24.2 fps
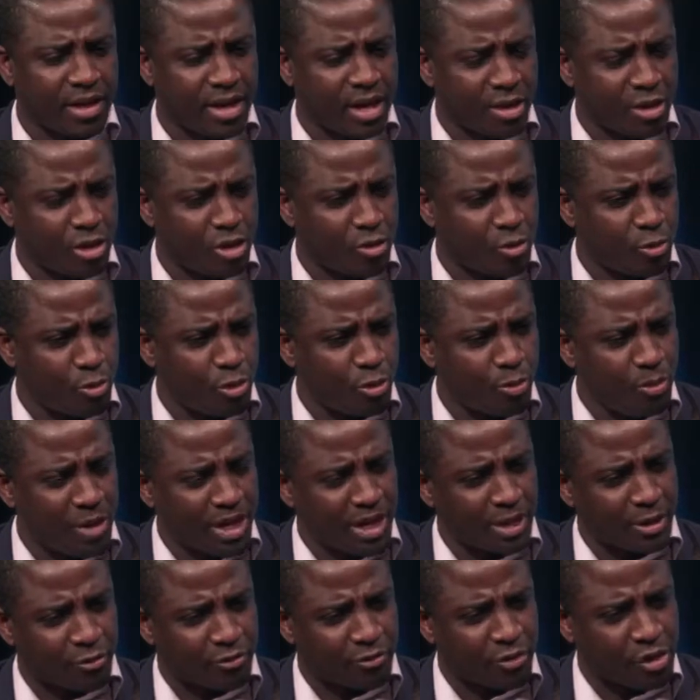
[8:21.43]
then you
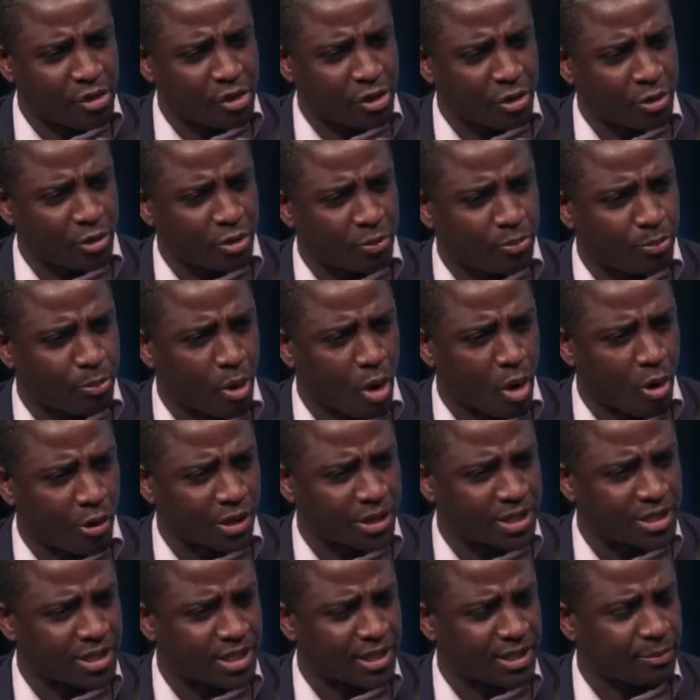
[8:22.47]
made a very good
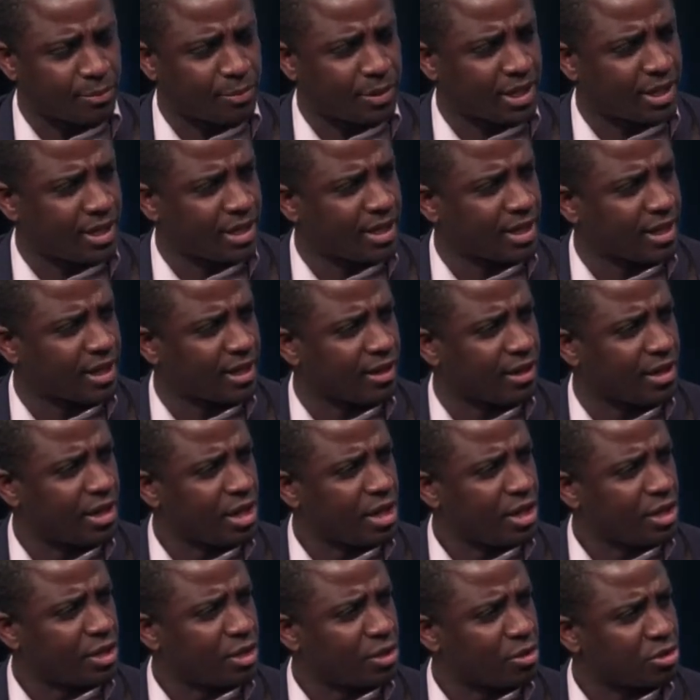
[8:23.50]
point in the beginning.
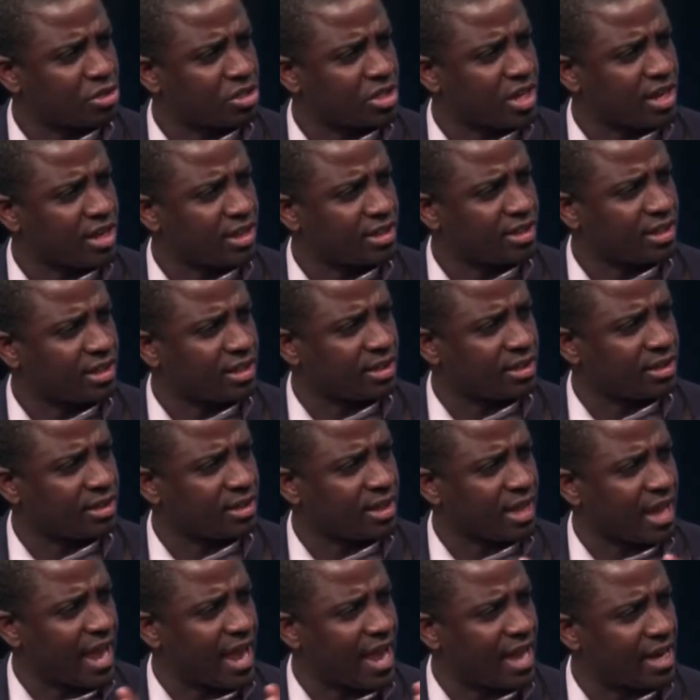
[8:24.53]
You said
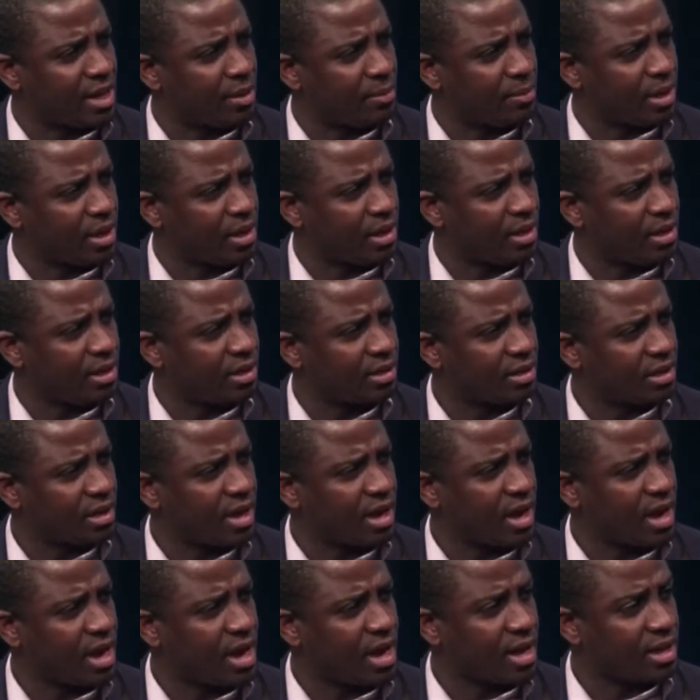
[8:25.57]
the enemy
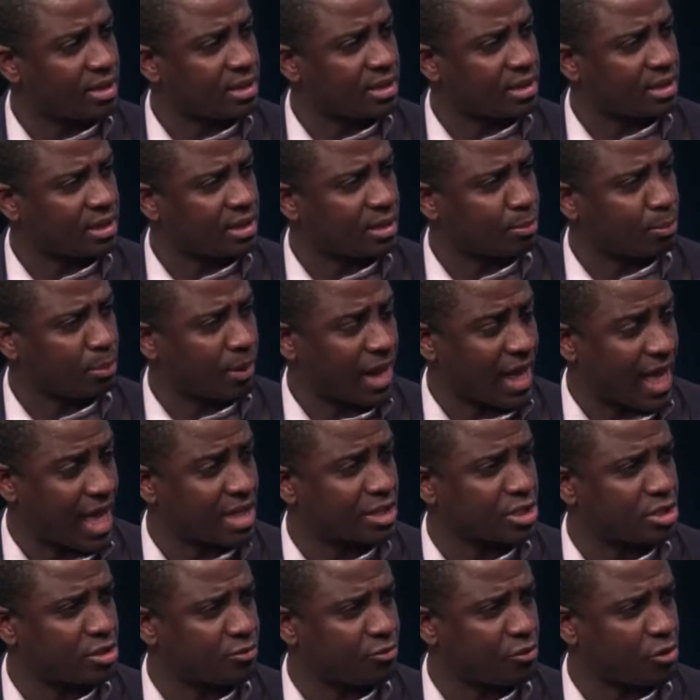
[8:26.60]
had the
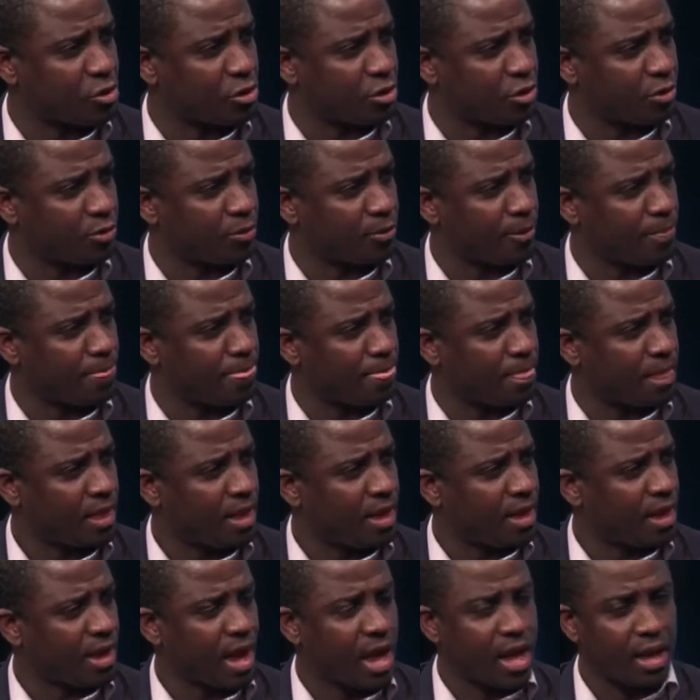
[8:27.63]
plans for you
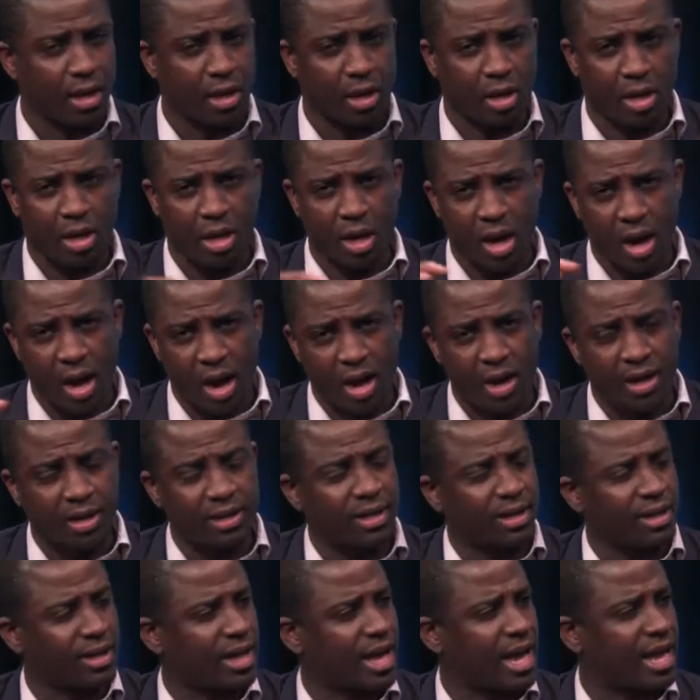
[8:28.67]
and
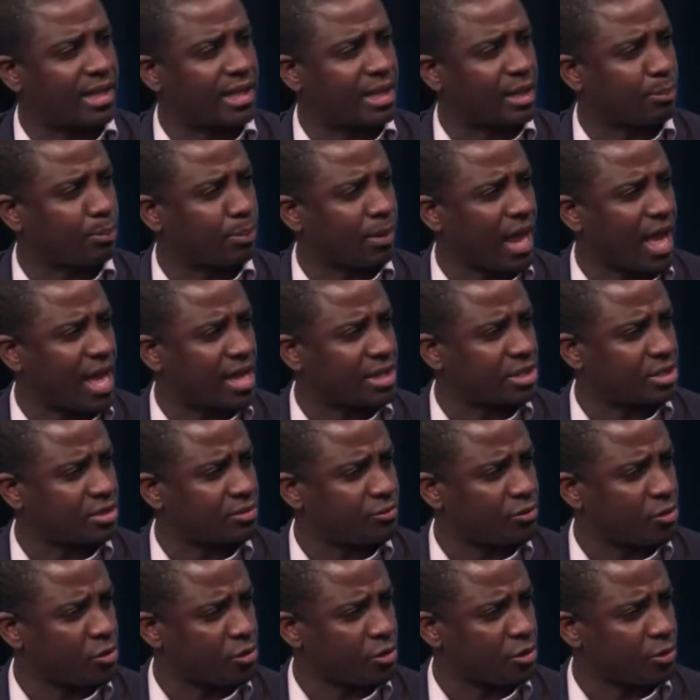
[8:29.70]
God had the plans
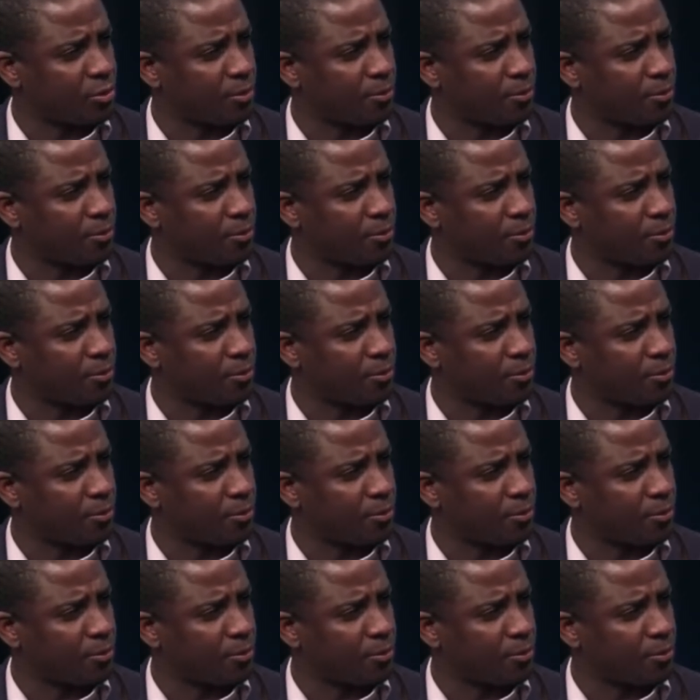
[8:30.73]
for you.